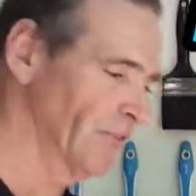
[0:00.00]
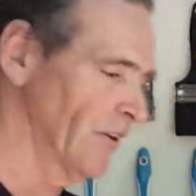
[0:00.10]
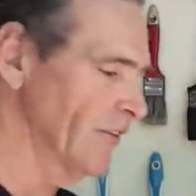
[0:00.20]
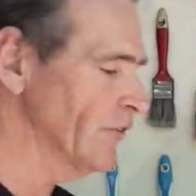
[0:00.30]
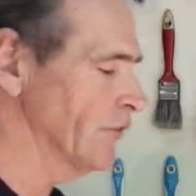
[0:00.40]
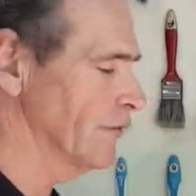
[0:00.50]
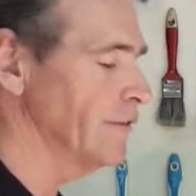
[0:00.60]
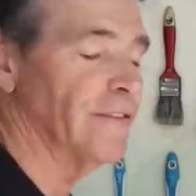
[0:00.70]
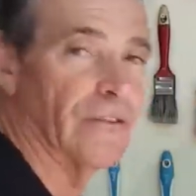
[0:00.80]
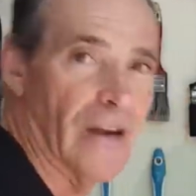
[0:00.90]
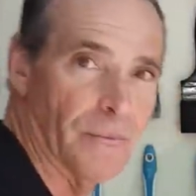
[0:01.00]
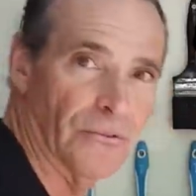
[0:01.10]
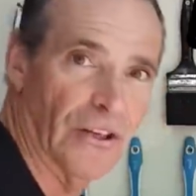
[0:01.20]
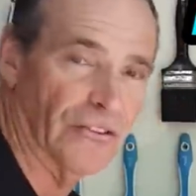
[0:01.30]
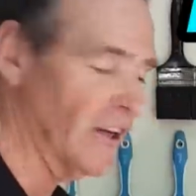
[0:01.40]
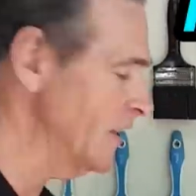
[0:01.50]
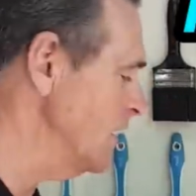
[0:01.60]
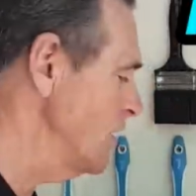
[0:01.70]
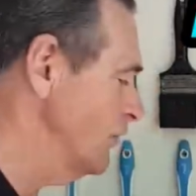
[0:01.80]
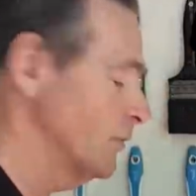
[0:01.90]
So this is a 50 gram sachet,
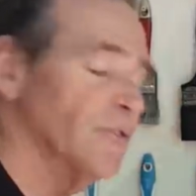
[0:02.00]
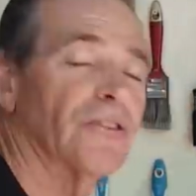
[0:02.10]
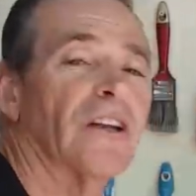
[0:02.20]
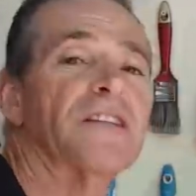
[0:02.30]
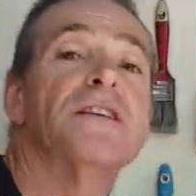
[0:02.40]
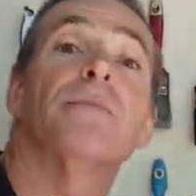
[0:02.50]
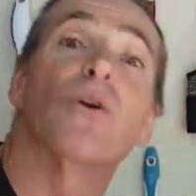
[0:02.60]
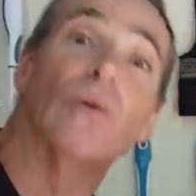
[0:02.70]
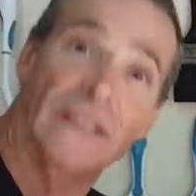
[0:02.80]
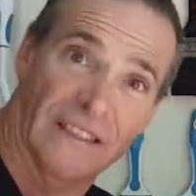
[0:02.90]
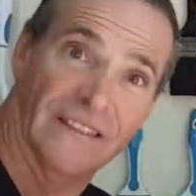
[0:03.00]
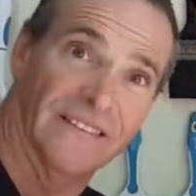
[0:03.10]
so we're just going to tip it all in.